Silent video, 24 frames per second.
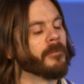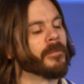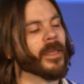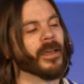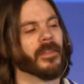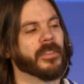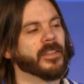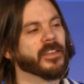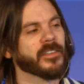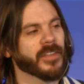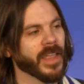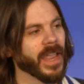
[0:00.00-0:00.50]

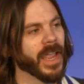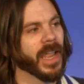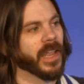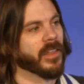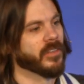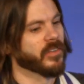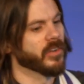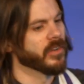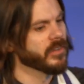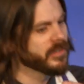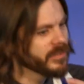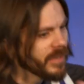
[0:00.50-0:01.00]
These
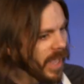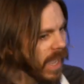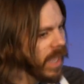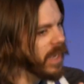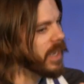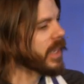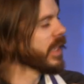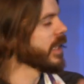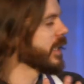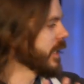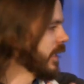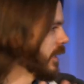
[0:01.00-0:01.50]
hands are
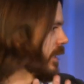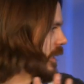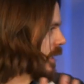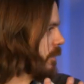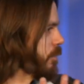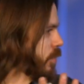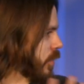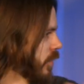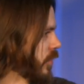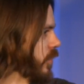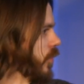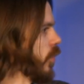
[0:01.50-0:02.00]
delicately
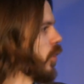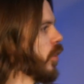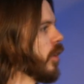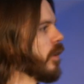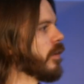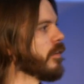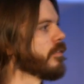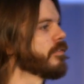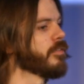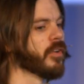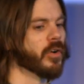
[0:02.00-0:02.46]
preserved